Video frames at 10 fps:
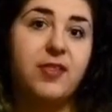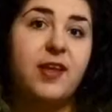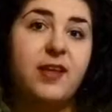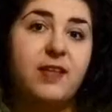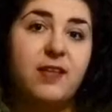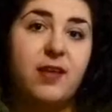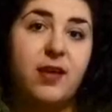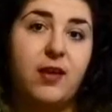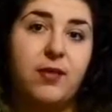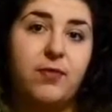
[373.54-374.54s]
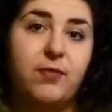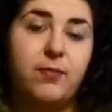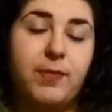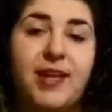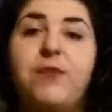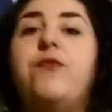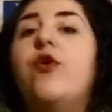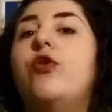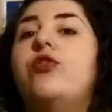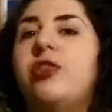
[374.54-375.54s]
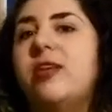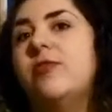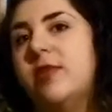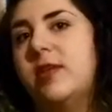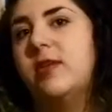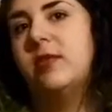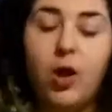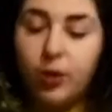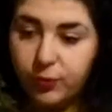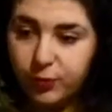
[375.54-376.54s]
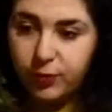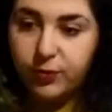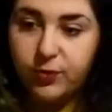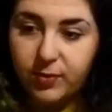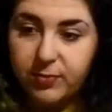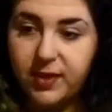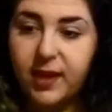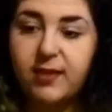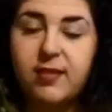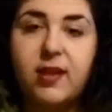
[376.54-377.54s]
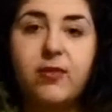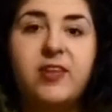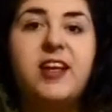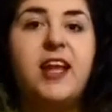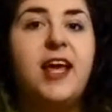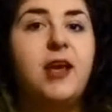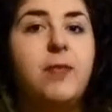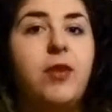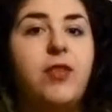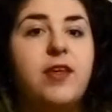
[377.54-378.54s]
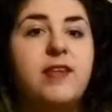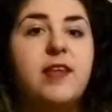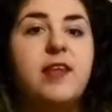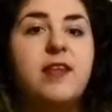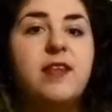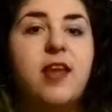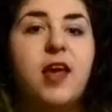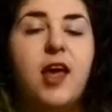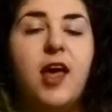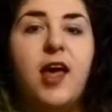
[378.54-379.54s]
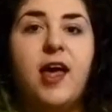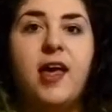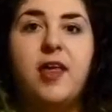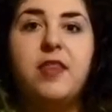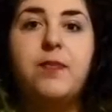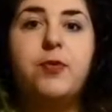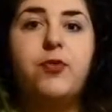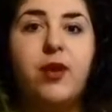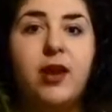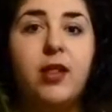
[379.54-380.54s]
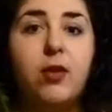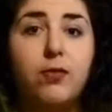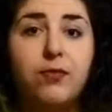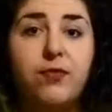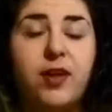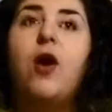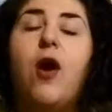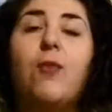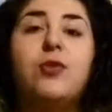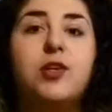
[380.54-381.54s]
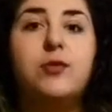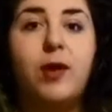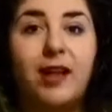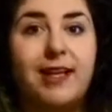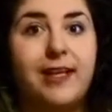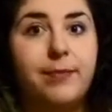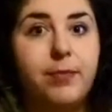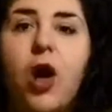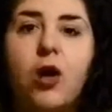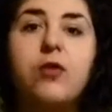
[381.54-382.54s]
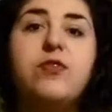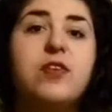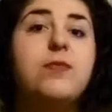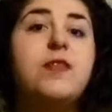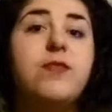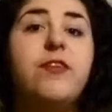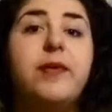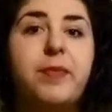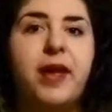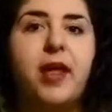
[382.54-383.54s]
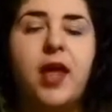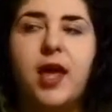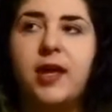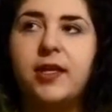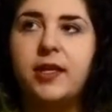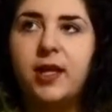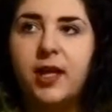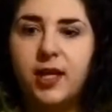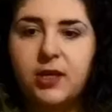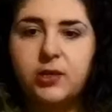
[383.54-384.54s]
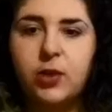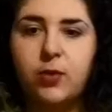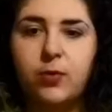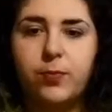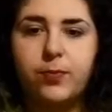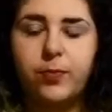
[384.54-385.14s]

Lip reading: that is made for children. Also, something else that I really like about this is the portrayal of homosexuality. All the gems are female, and so